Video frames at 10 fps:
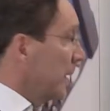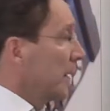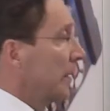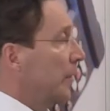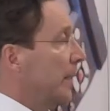
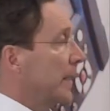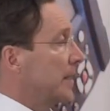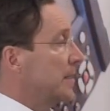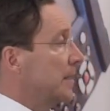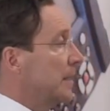Here we
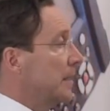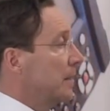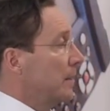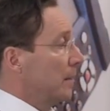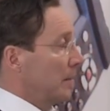can
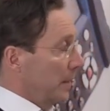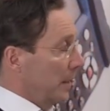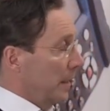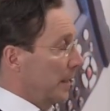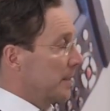see,
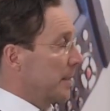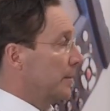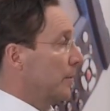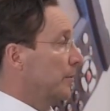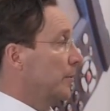as I
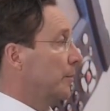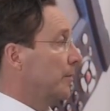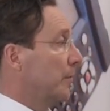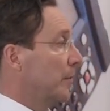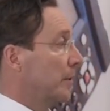told you
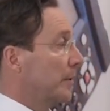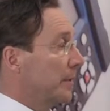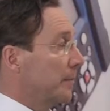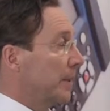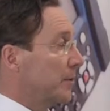before,
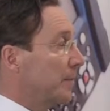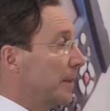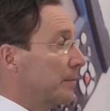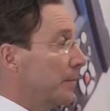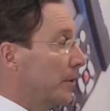the
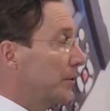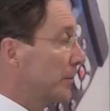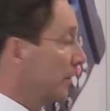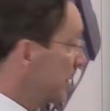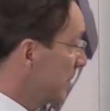measurement
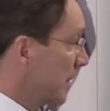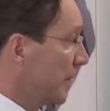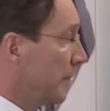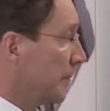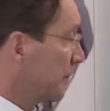modules,
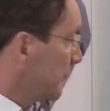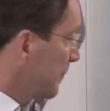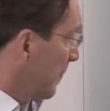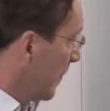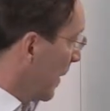
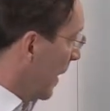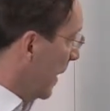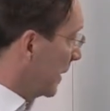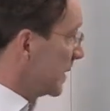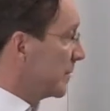
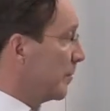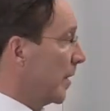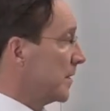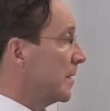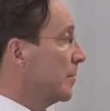and it's
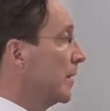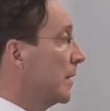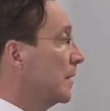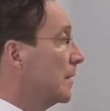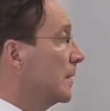
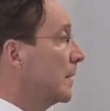possible